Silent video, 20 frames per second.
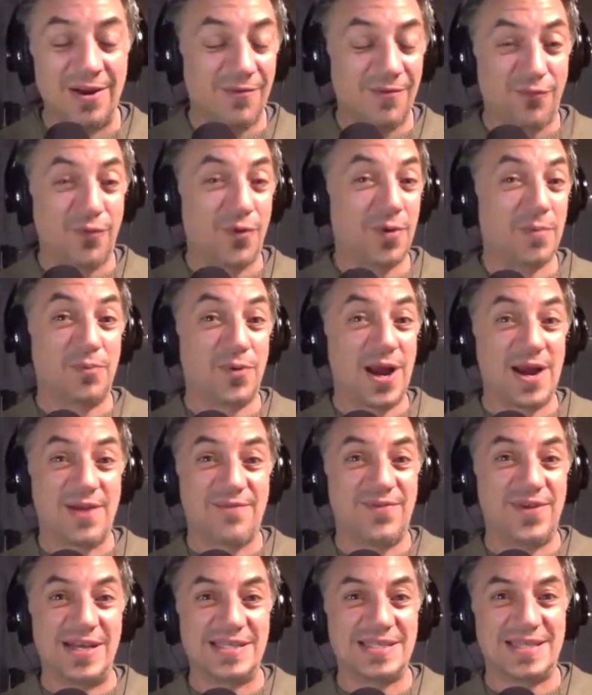for
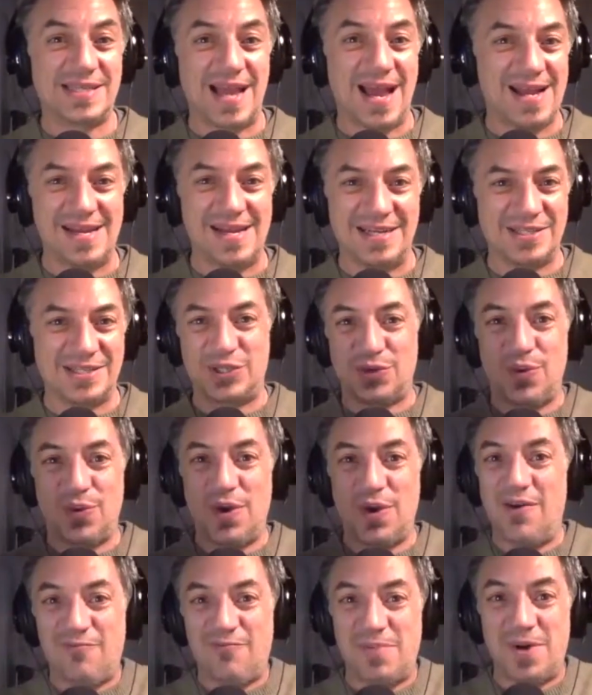breakfast and it's
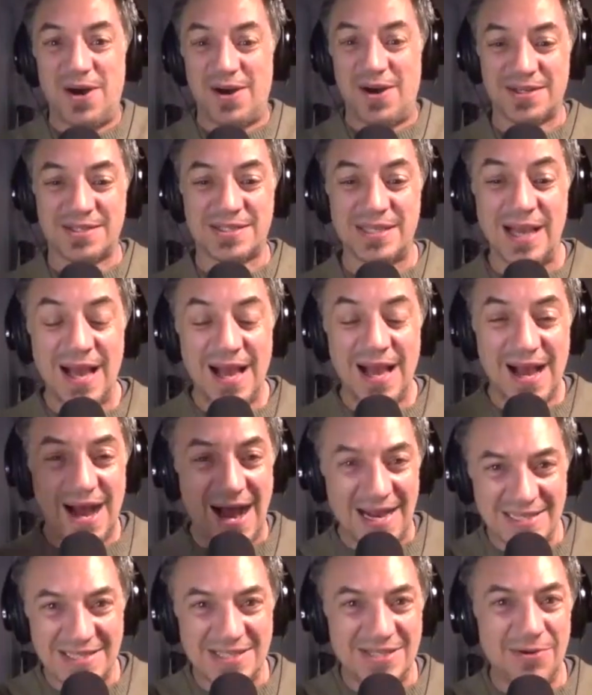$12,
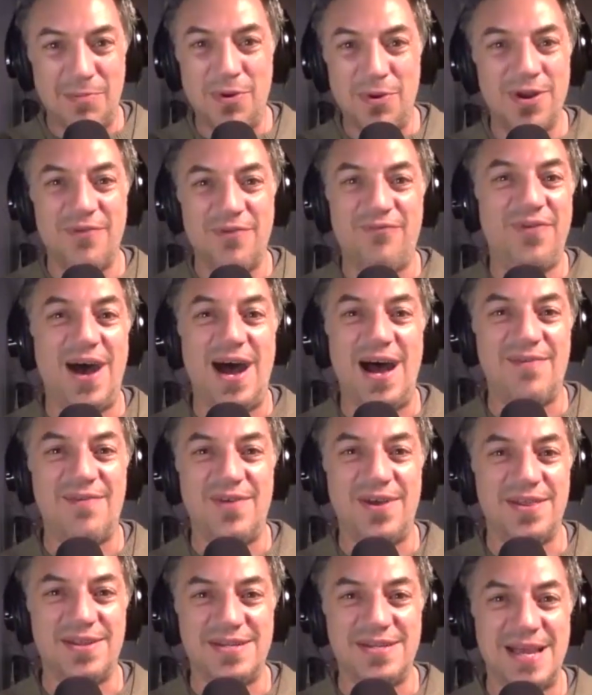I still put a 5
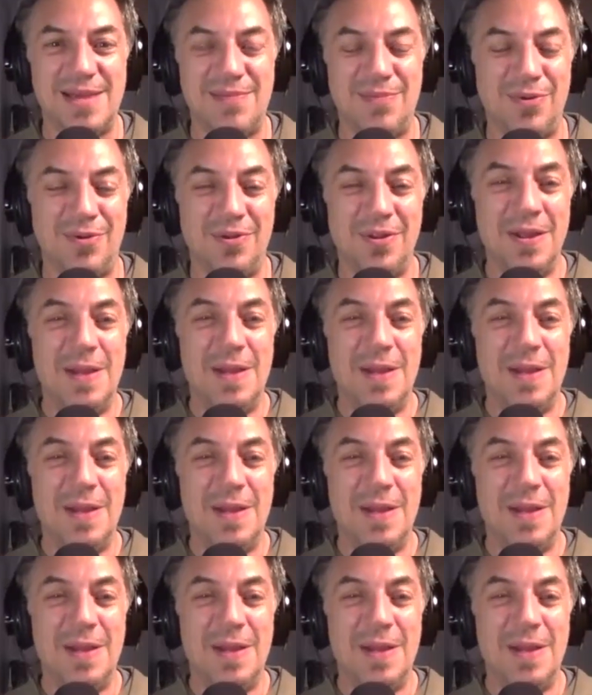on the table,